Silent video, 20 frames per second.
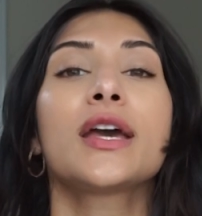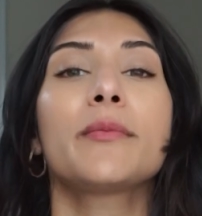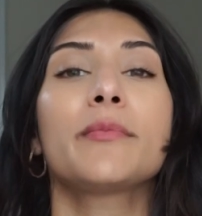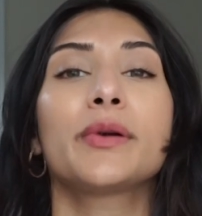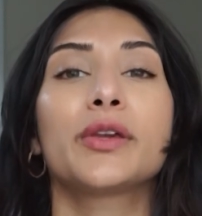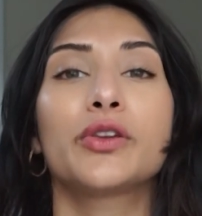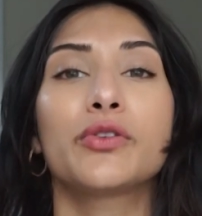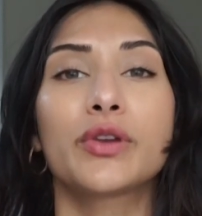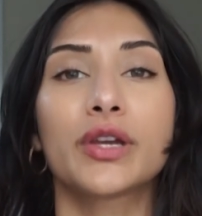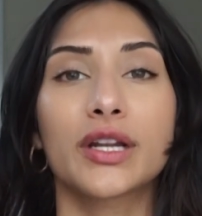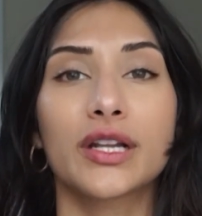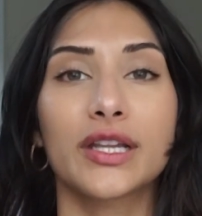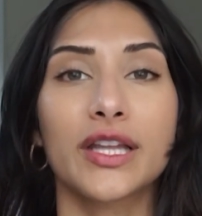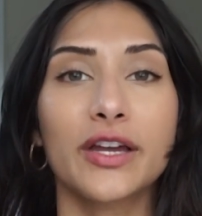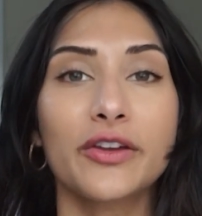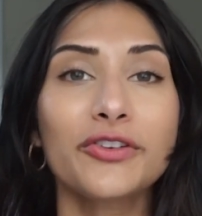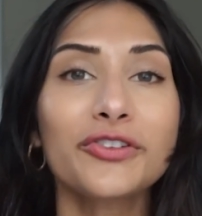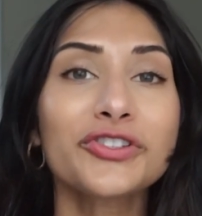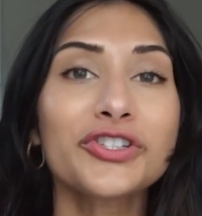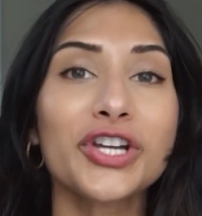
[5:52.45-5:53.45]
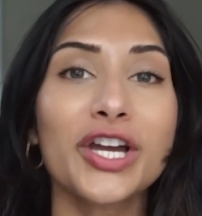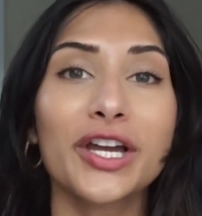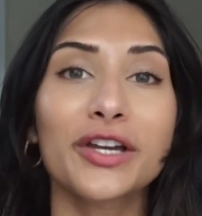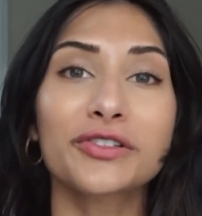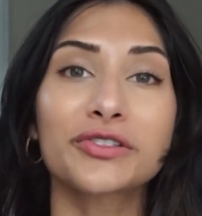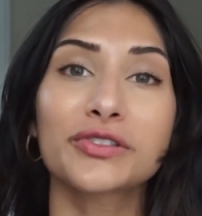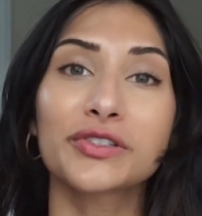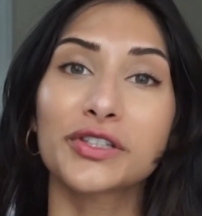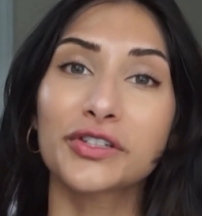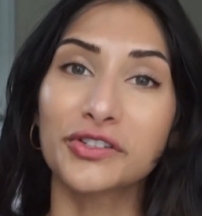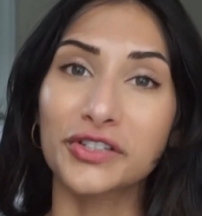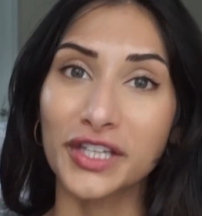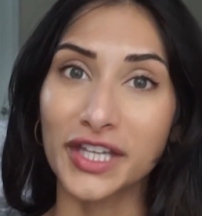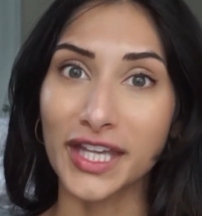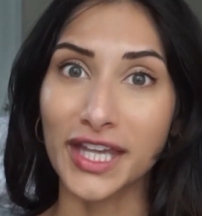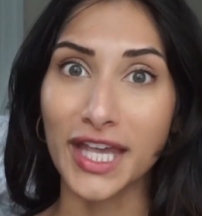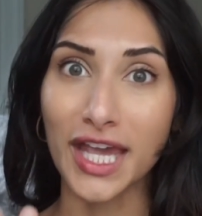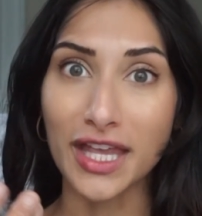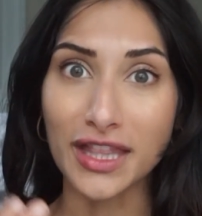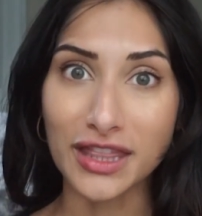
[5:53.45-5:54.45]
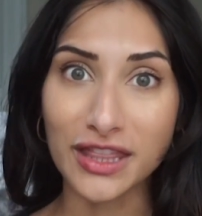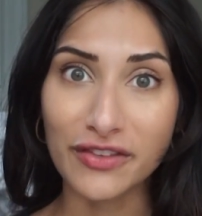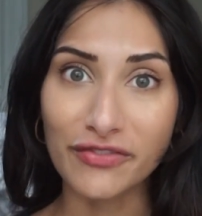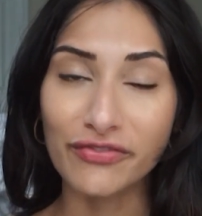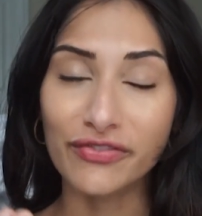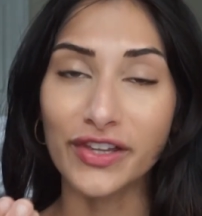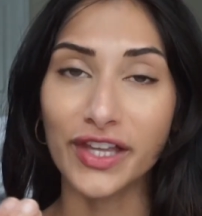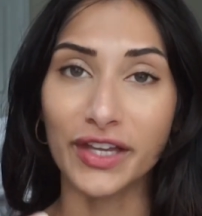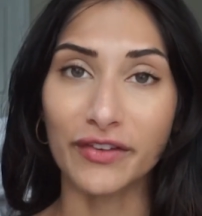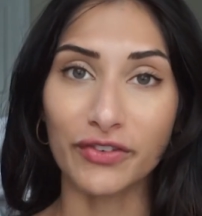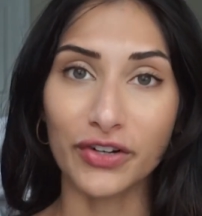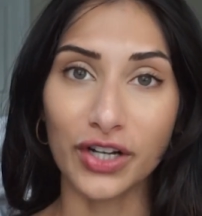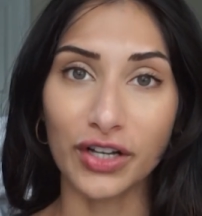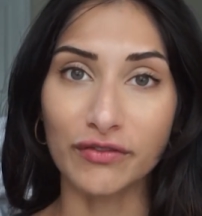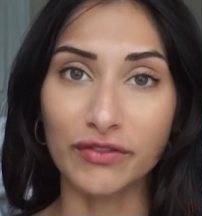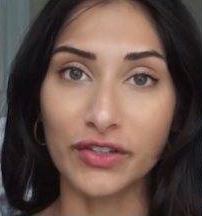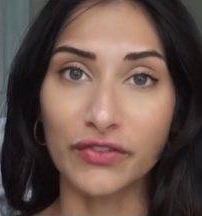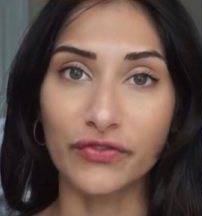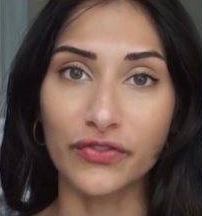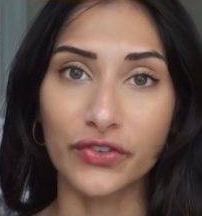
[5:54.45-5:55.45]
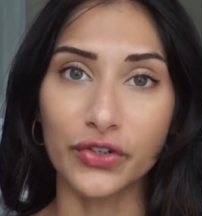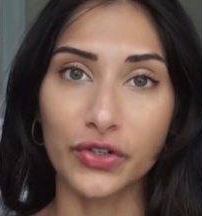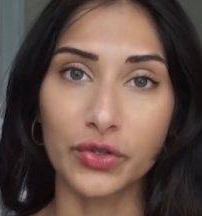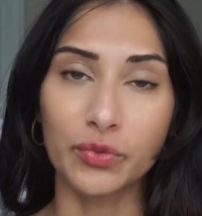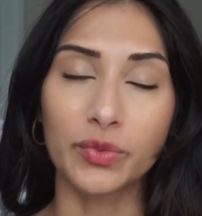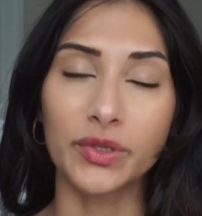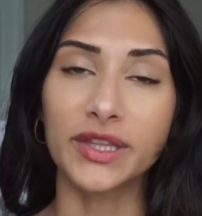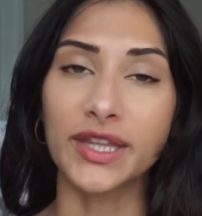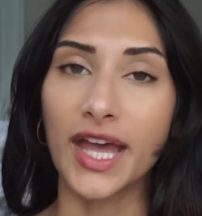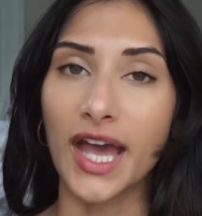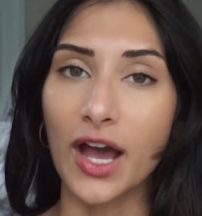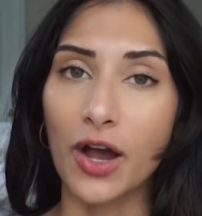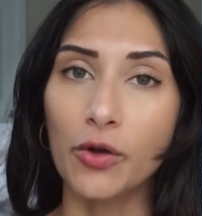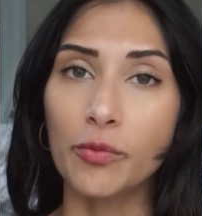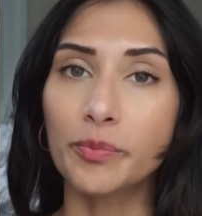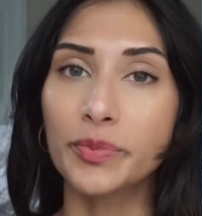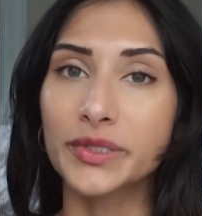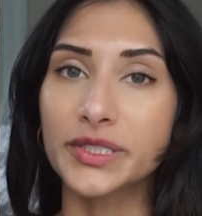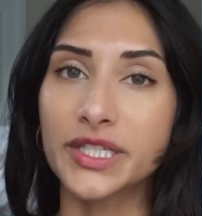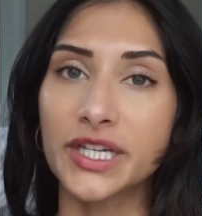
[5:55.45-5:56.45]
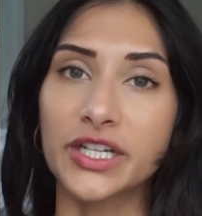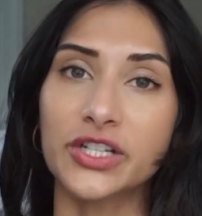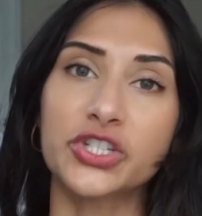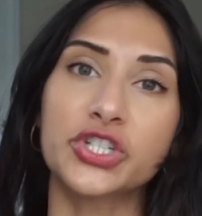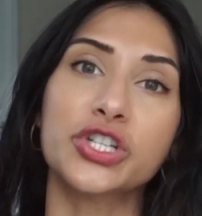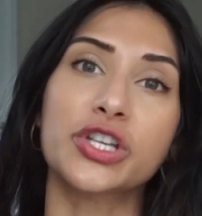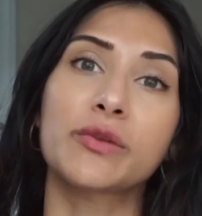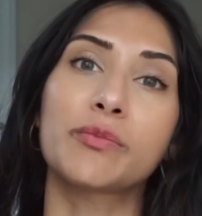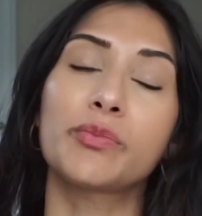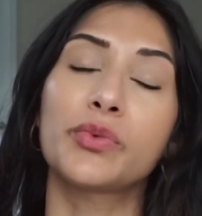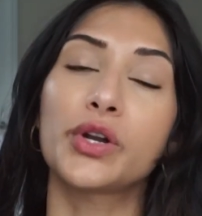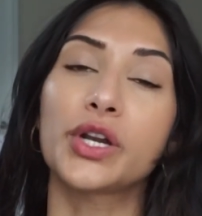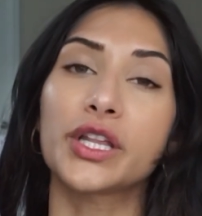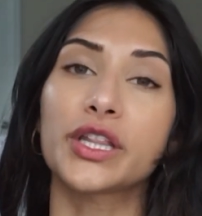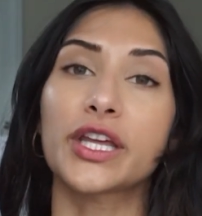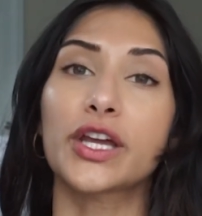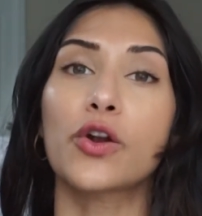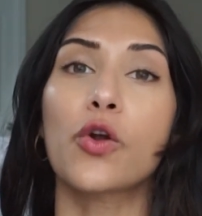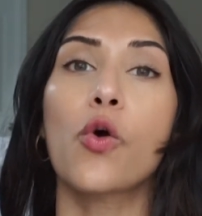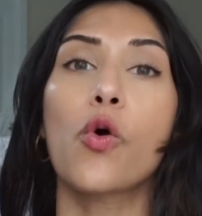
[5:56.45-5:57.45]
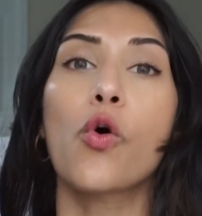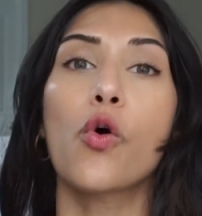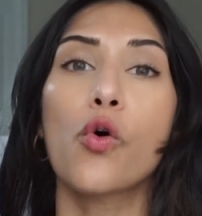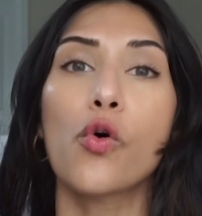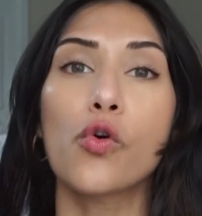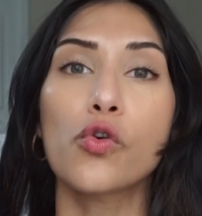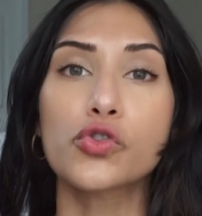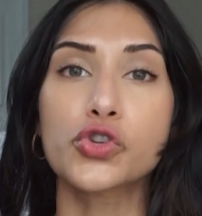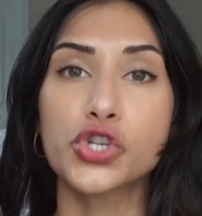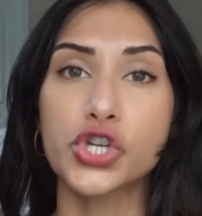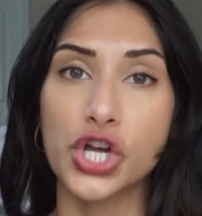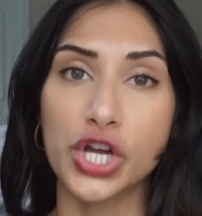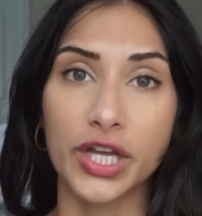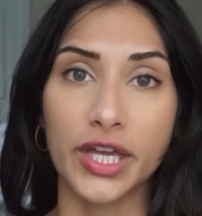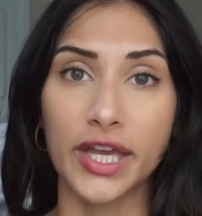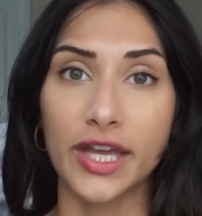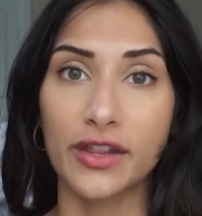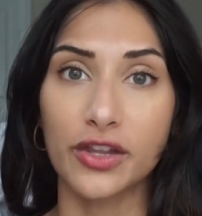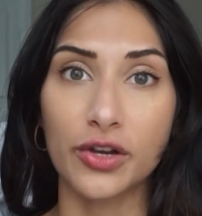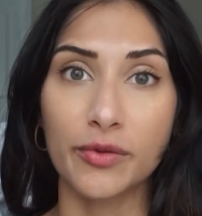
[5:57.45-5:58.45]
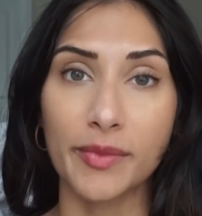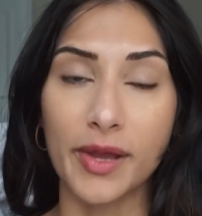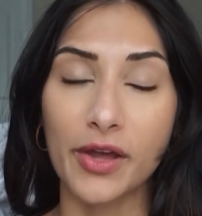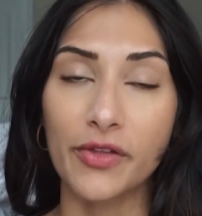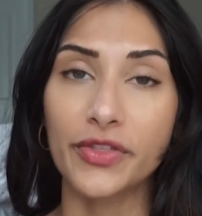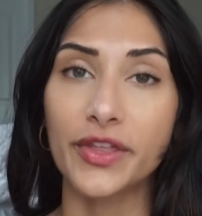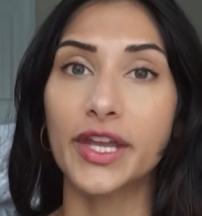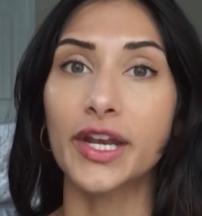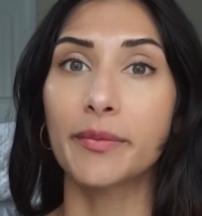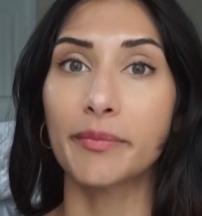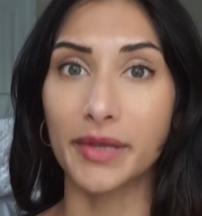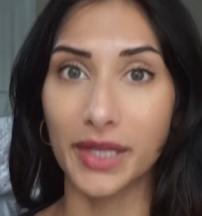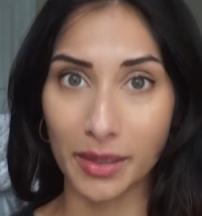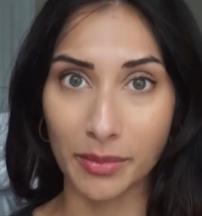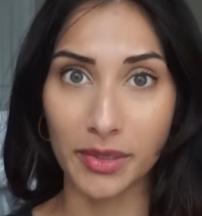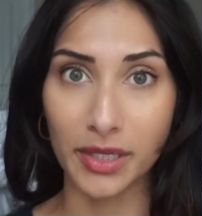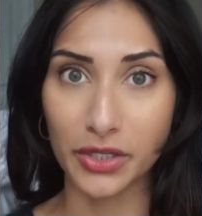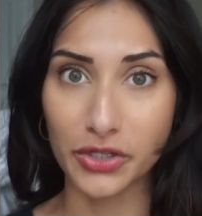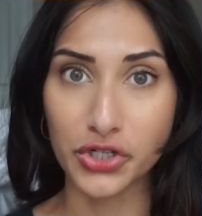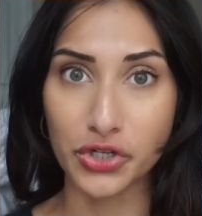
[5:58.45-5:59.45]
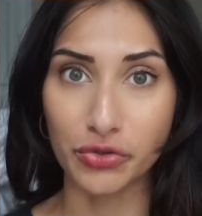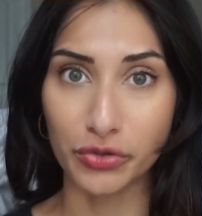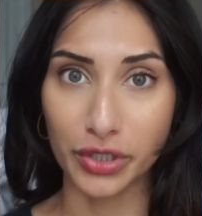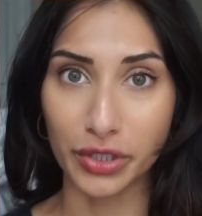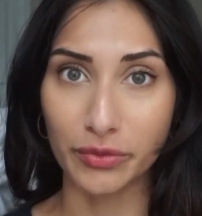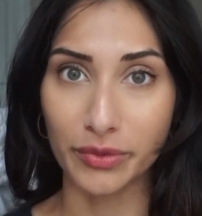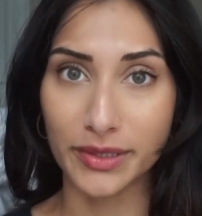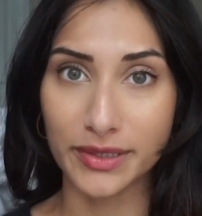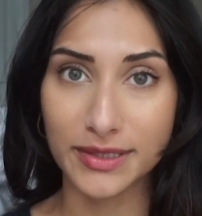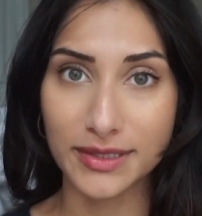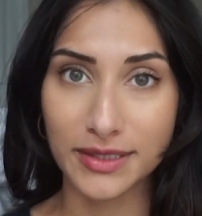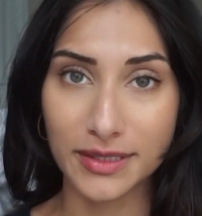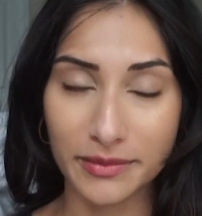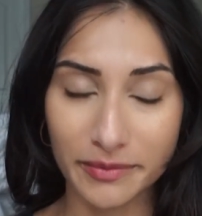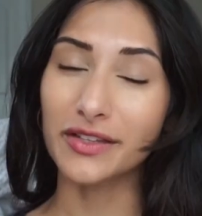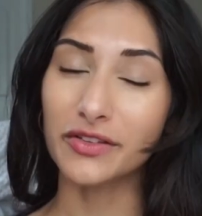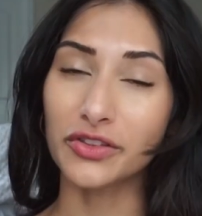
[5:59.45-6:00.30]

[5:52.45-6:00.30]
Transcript: but you can allow your child to literally get the flavor of the food without potentially putting that whole chunk in their mouth and it becoming a choking risk.